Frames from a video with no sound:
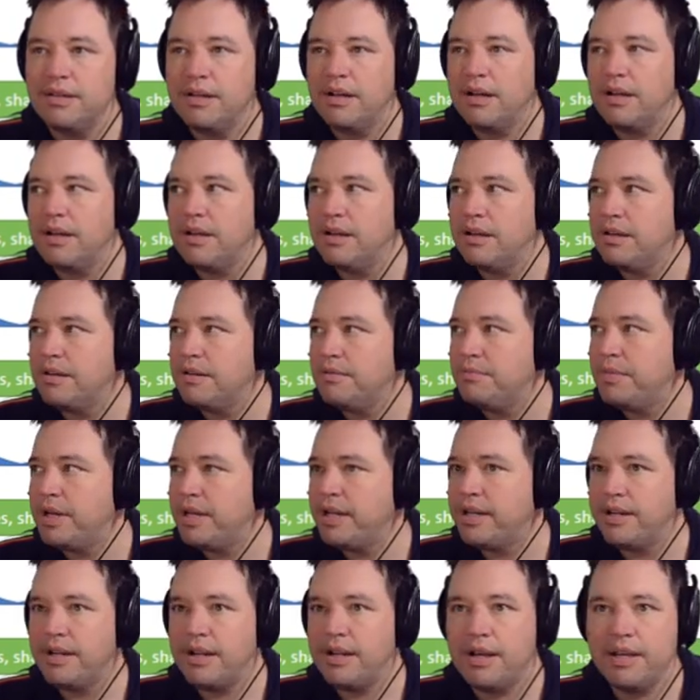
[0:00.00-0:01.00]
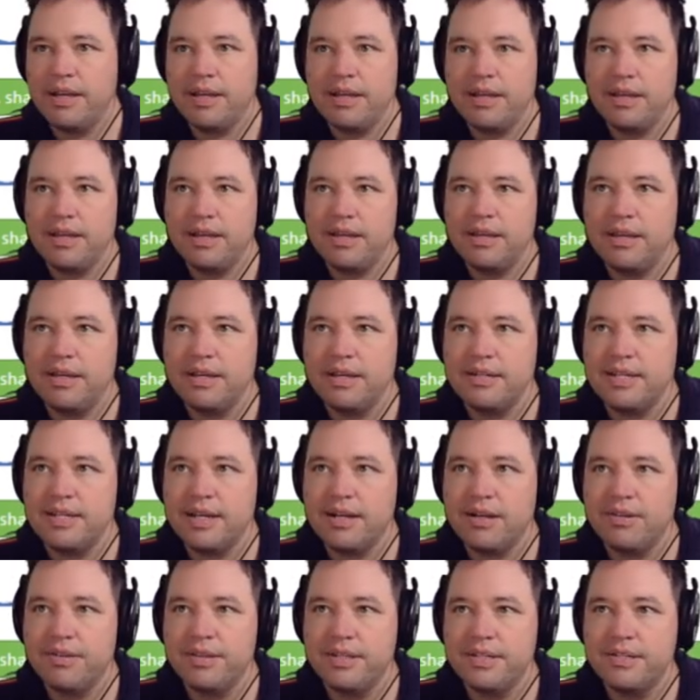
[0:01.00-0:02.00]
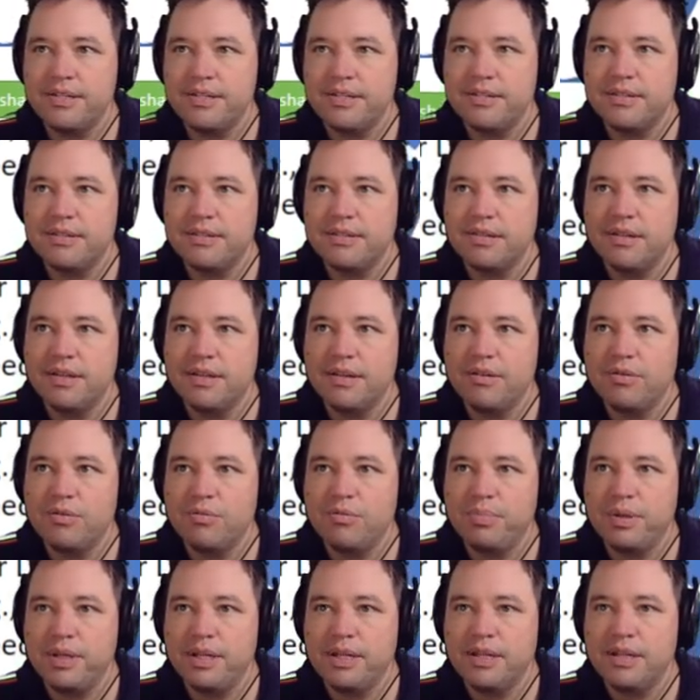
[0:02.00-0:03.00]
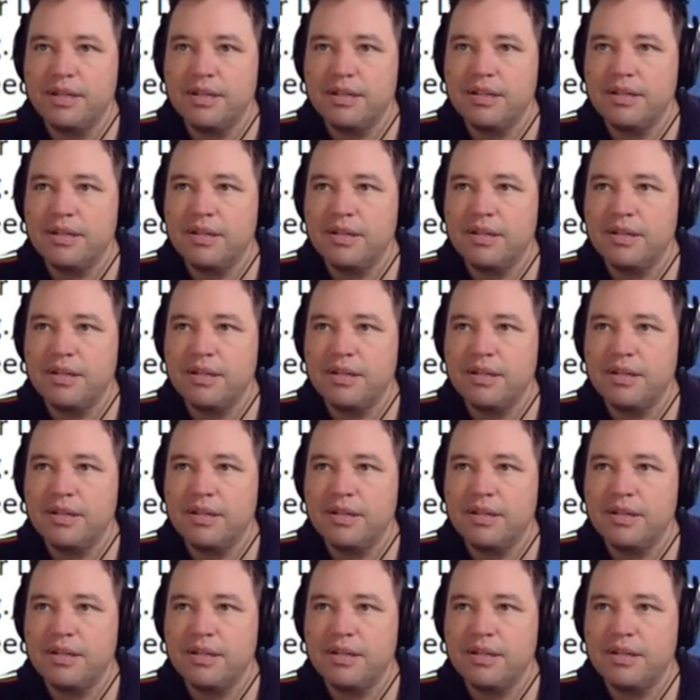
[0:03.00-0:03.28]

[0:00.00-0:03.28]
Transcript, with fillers: and I can tell this is a little bit.